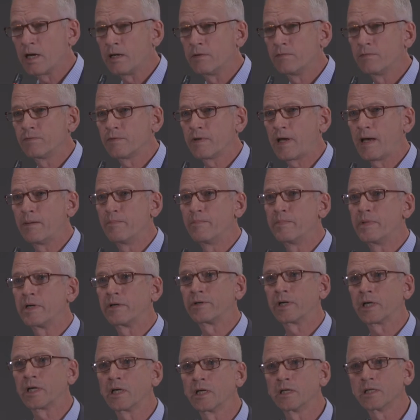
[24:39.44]
of
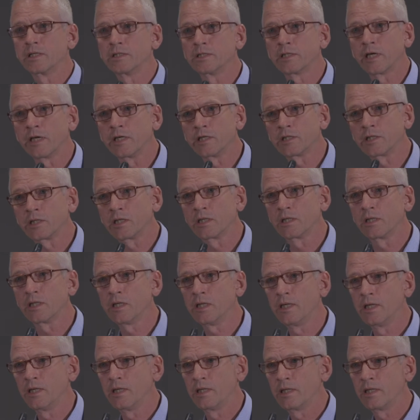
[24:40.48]
Americanization,